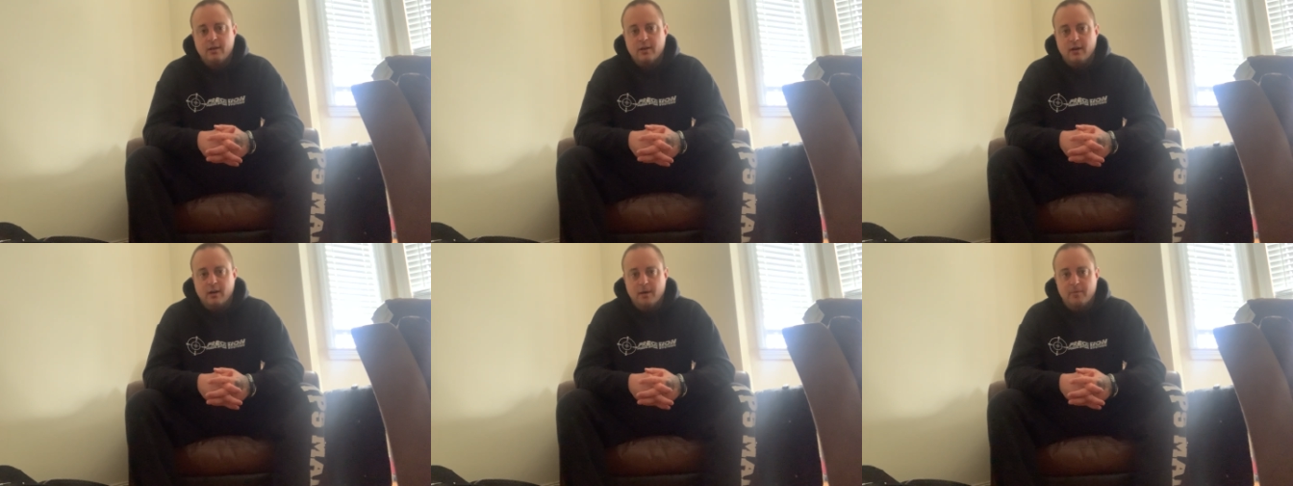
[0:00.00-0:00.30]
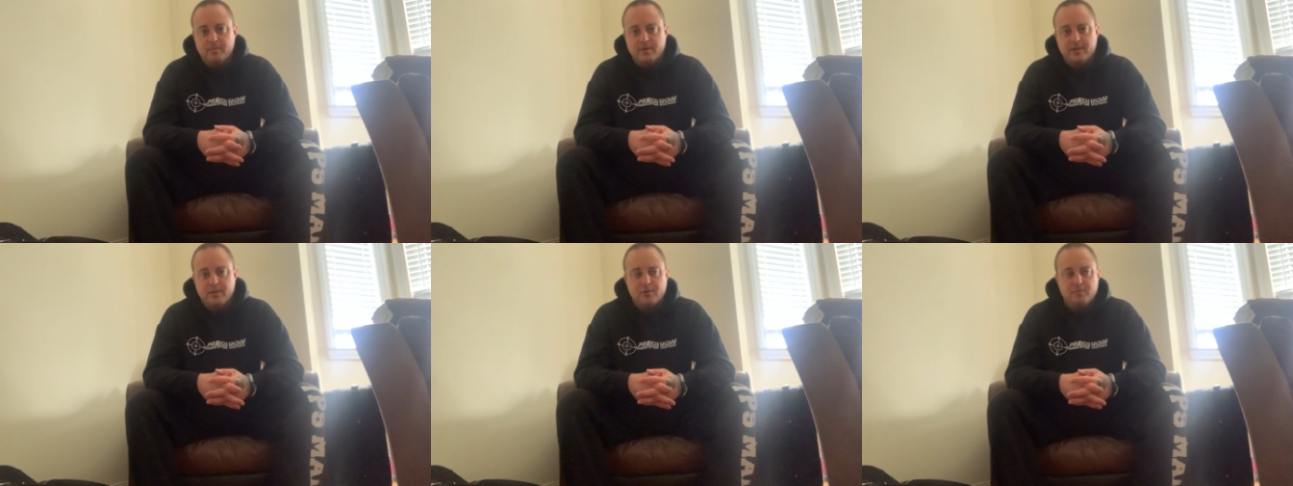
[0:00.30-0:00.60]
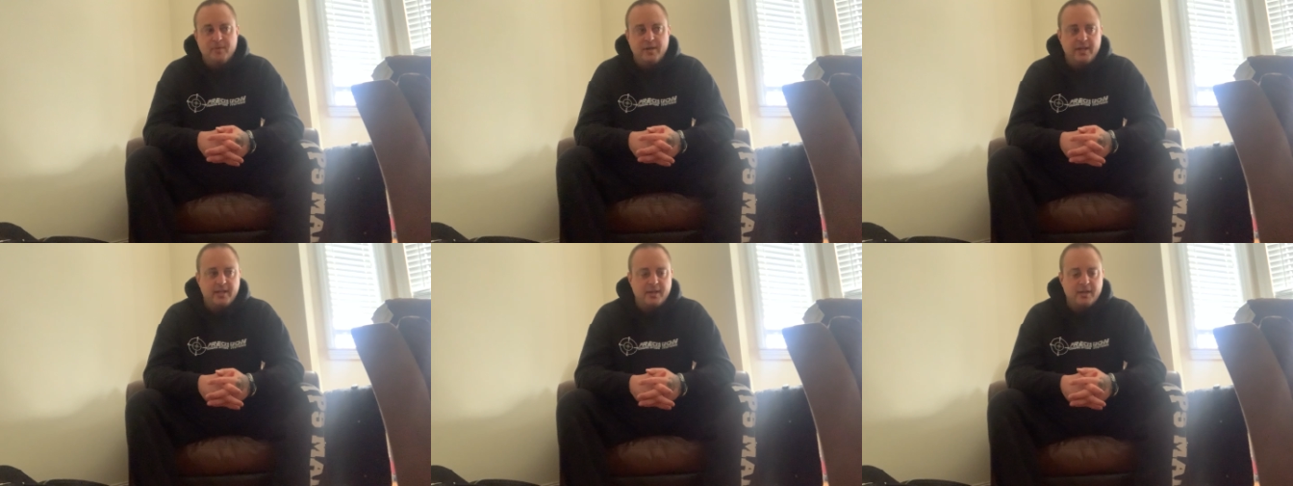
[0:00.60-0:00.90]
And
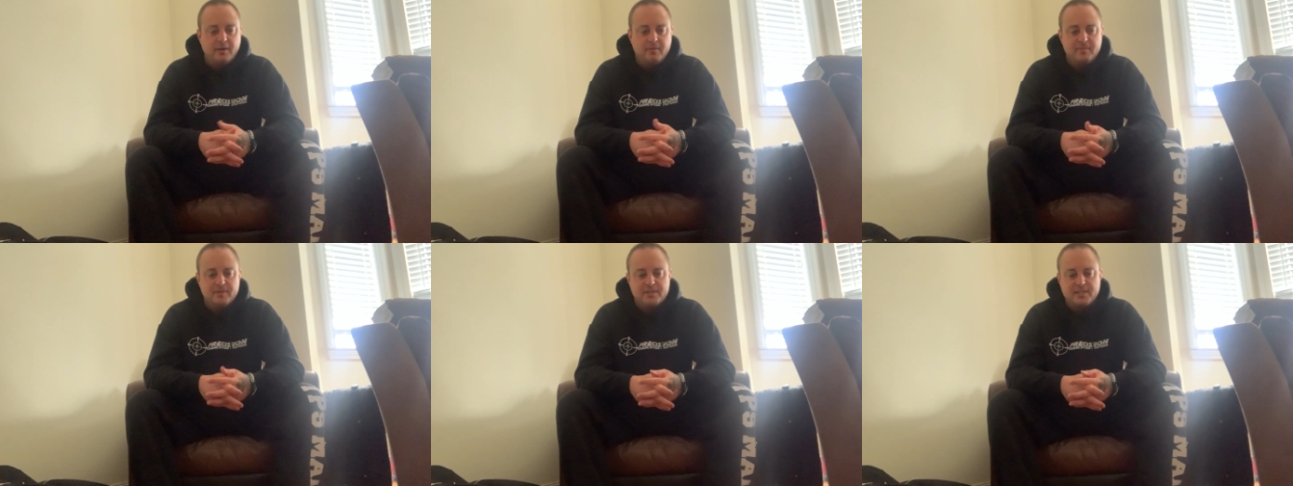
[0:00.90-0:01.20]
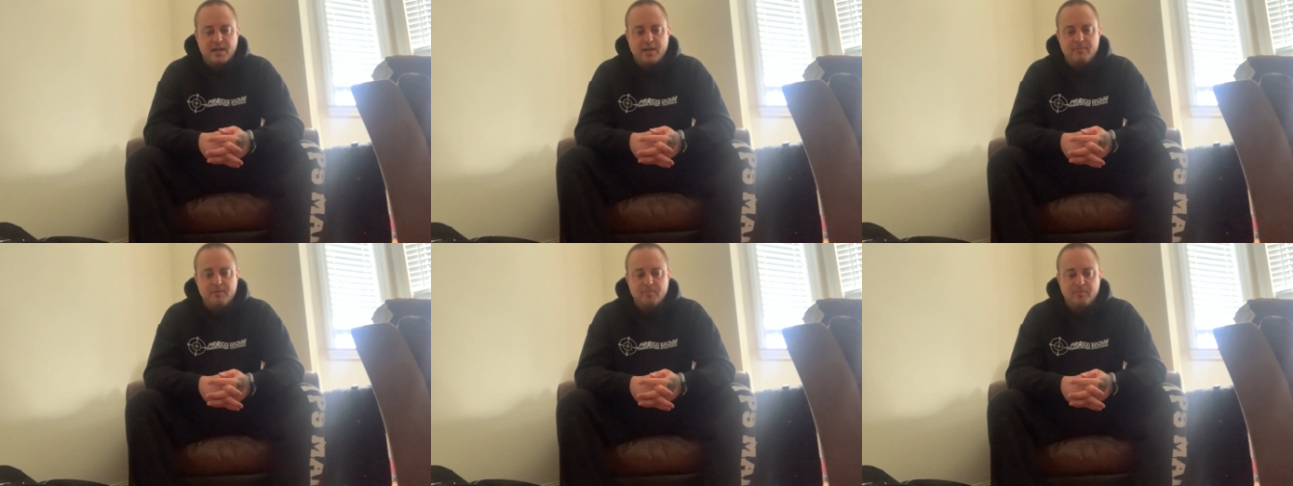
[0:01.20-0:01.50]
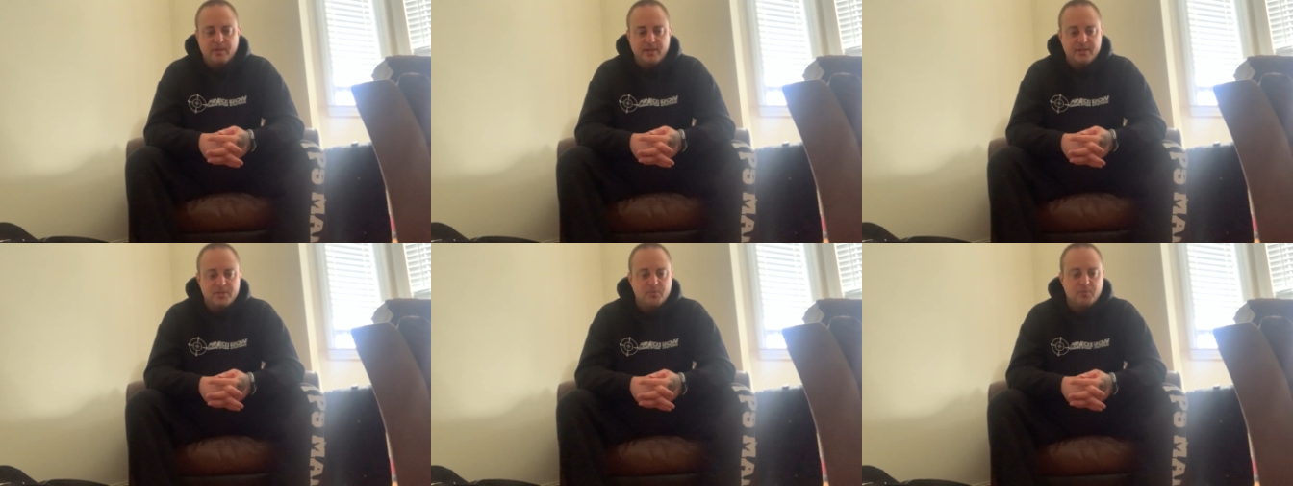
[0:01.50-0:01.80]
there may come a time and
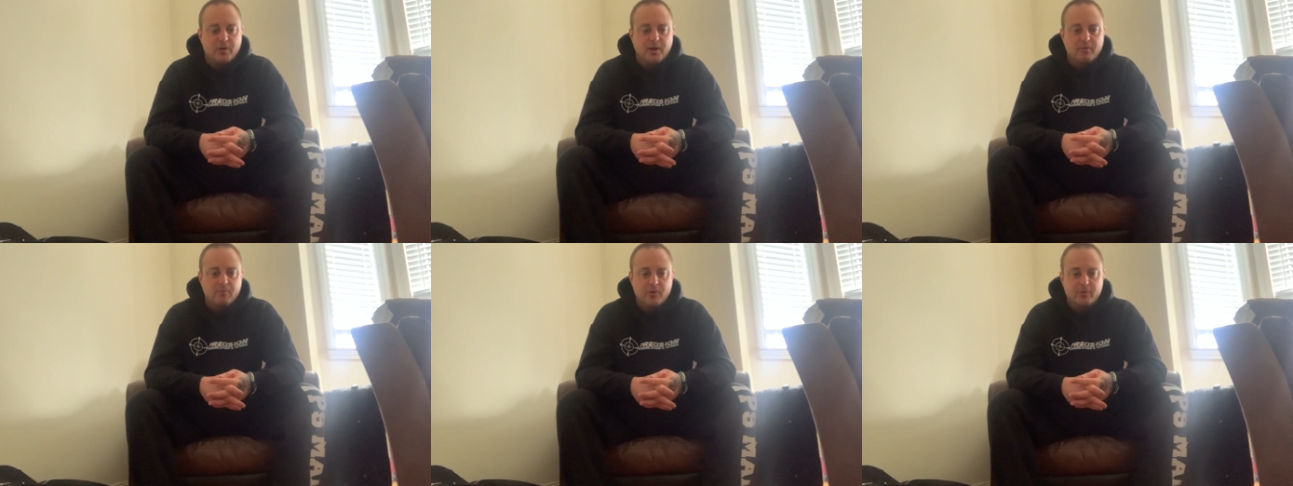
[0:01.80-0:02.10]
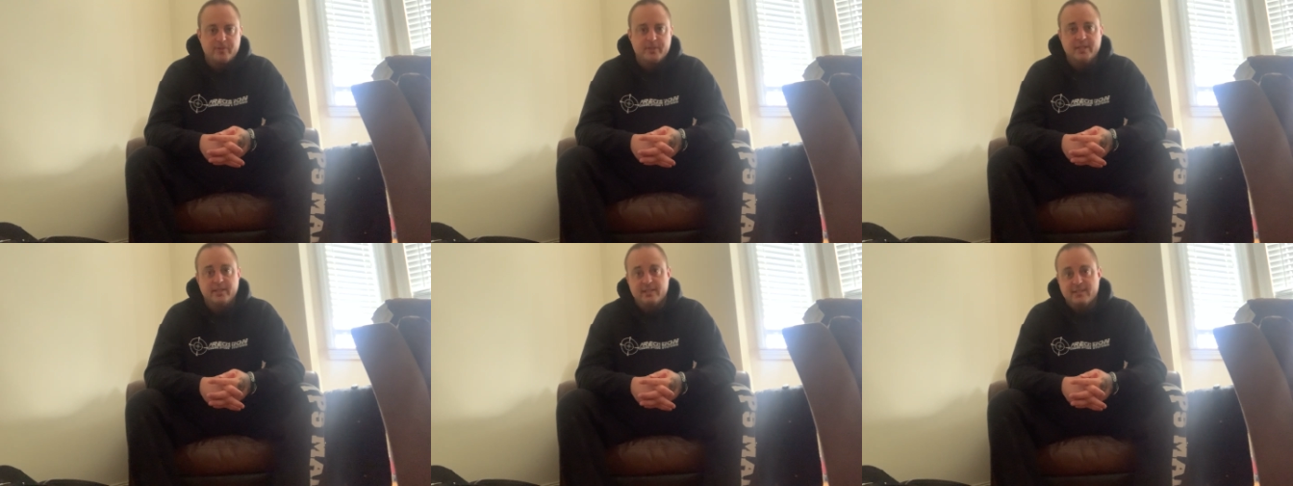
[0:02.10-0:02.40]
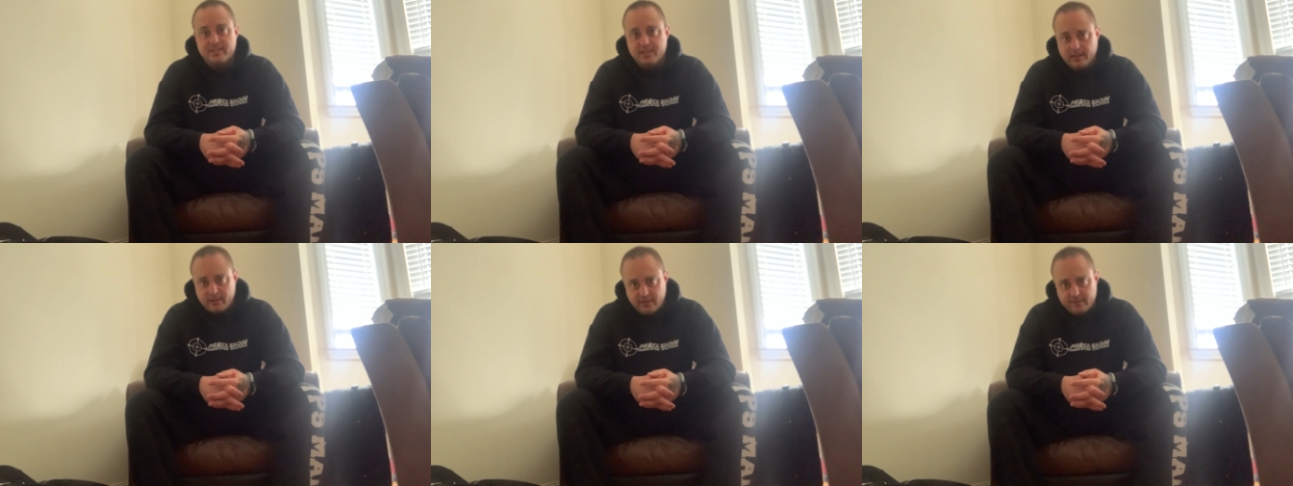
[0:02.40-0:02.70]
place where I rotate
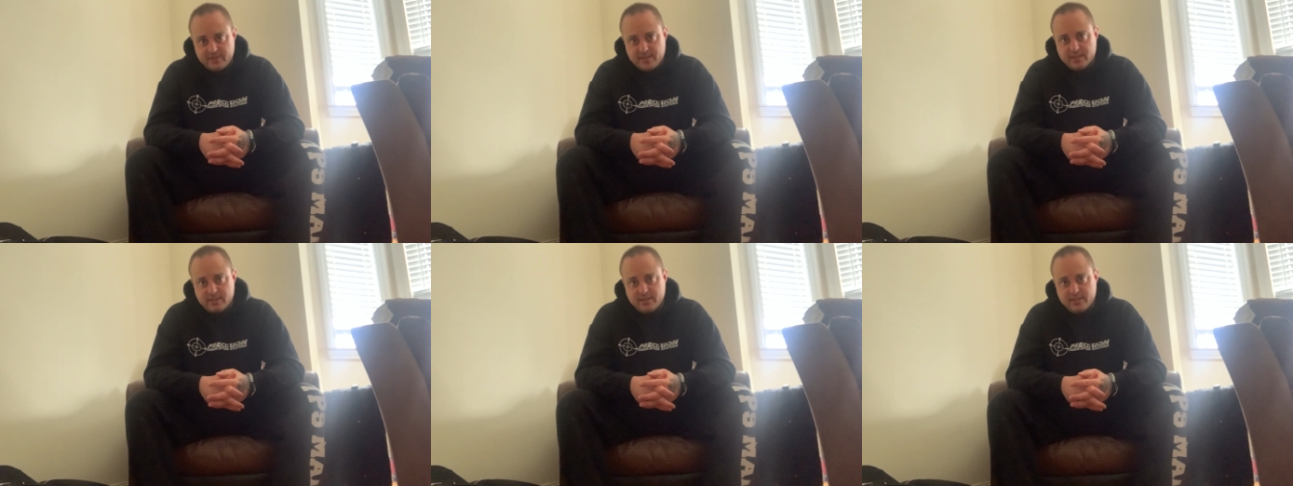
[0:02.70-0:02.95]
the deadlifts